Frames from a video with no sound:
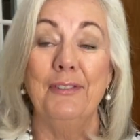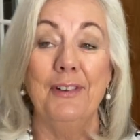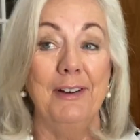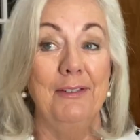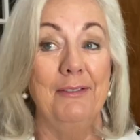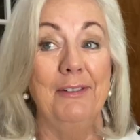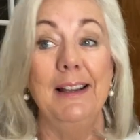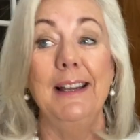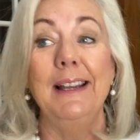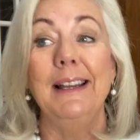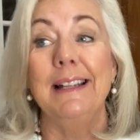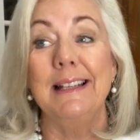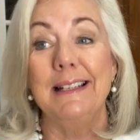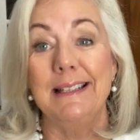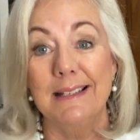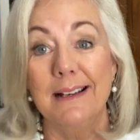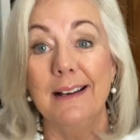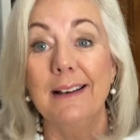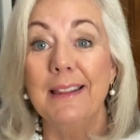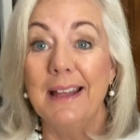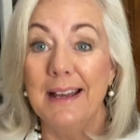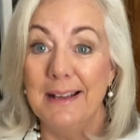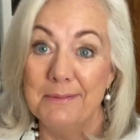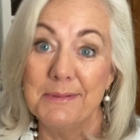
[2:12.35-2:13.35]
I really,
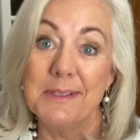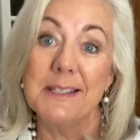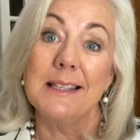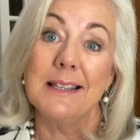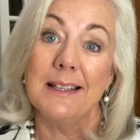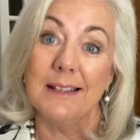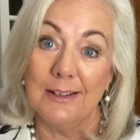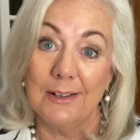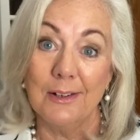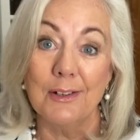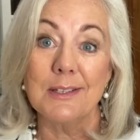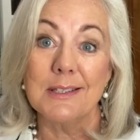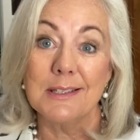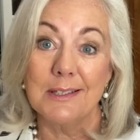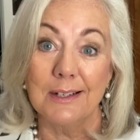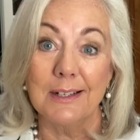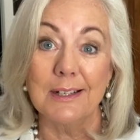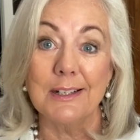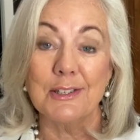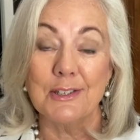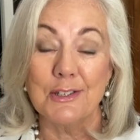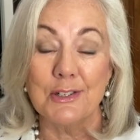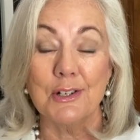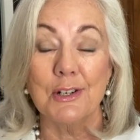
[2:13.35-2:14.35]
that was the God's
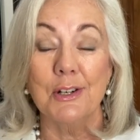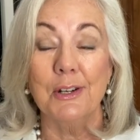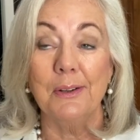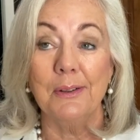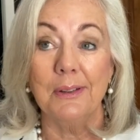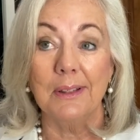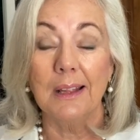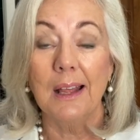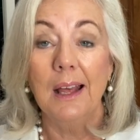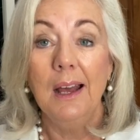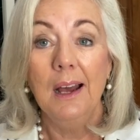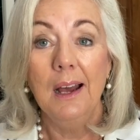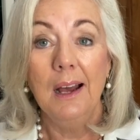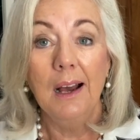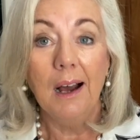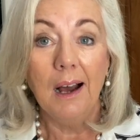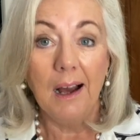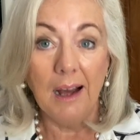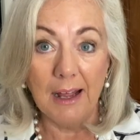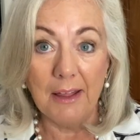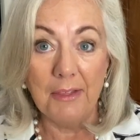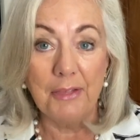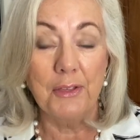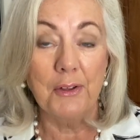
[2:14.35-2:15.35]
honest truth.
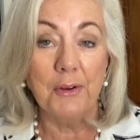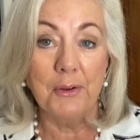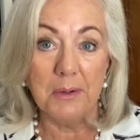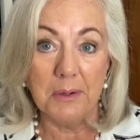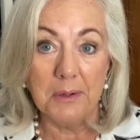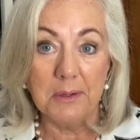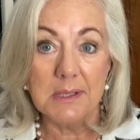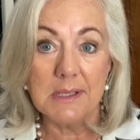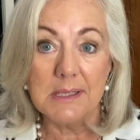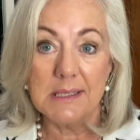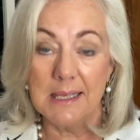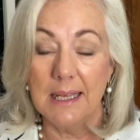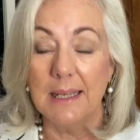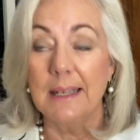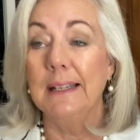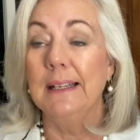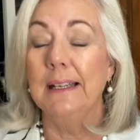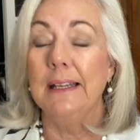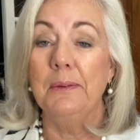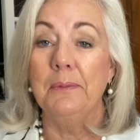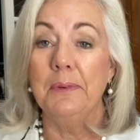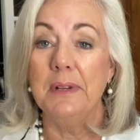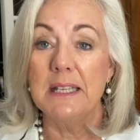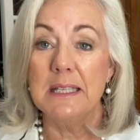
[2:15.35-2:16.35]
I thought
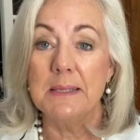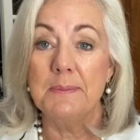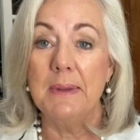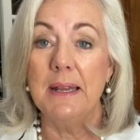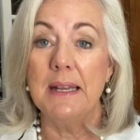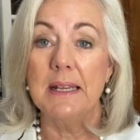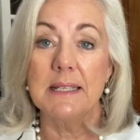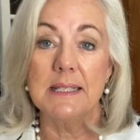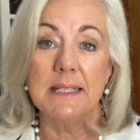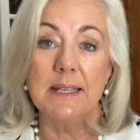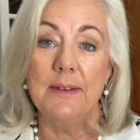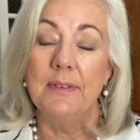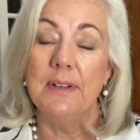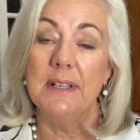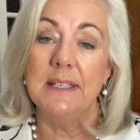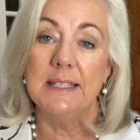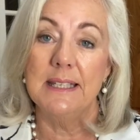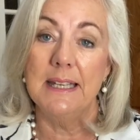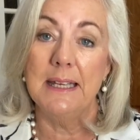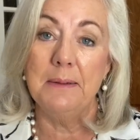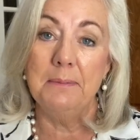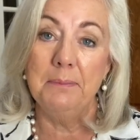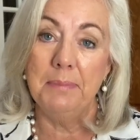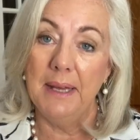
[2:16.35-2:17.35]
suddenly we'd spent
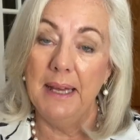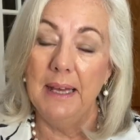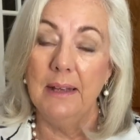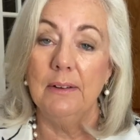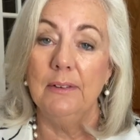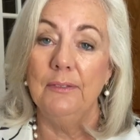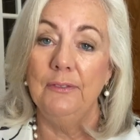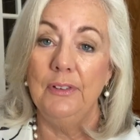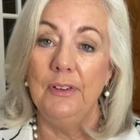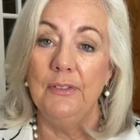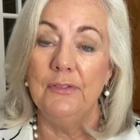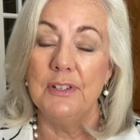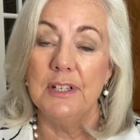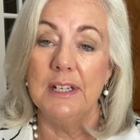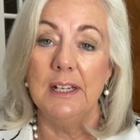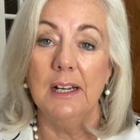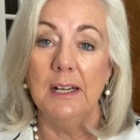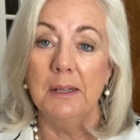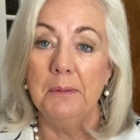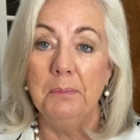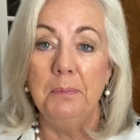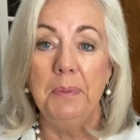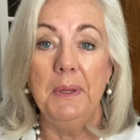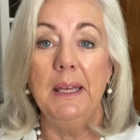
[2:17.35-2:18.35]

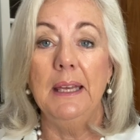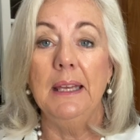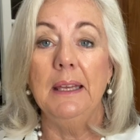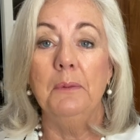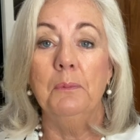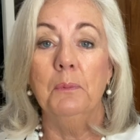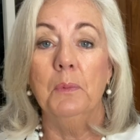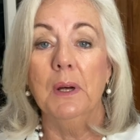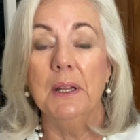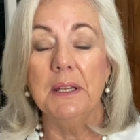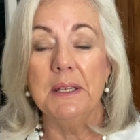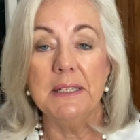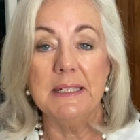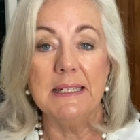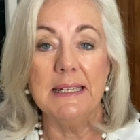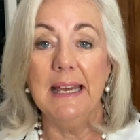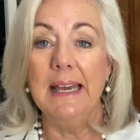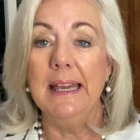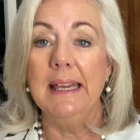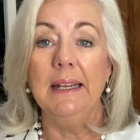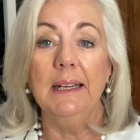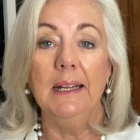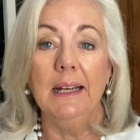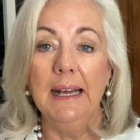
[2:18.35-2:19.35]
£17.59 in one
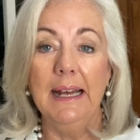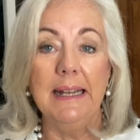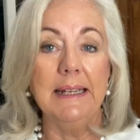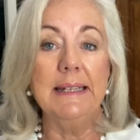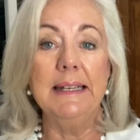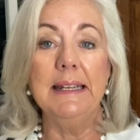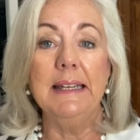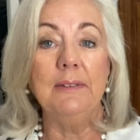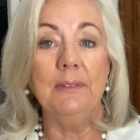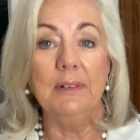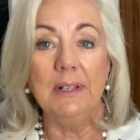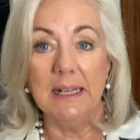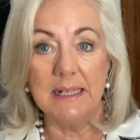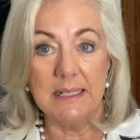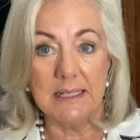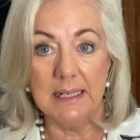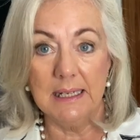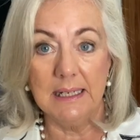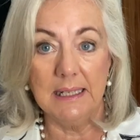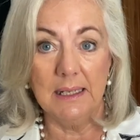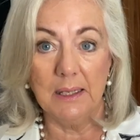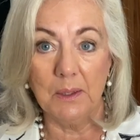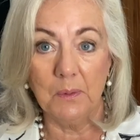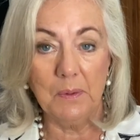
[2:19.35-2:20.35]
day and I hadn't even had
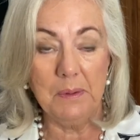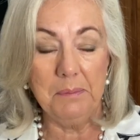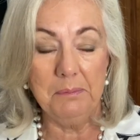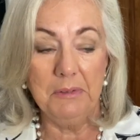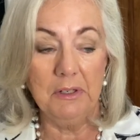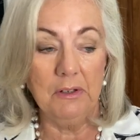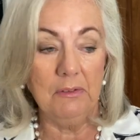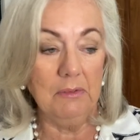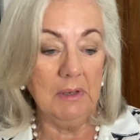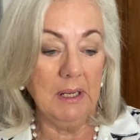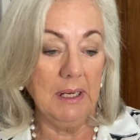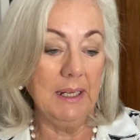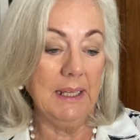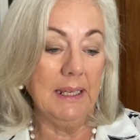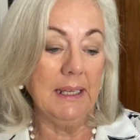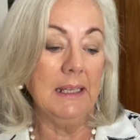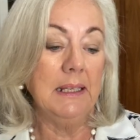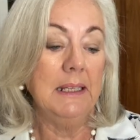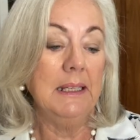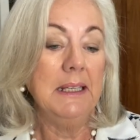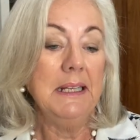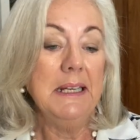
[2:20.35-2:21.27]
any equipment running.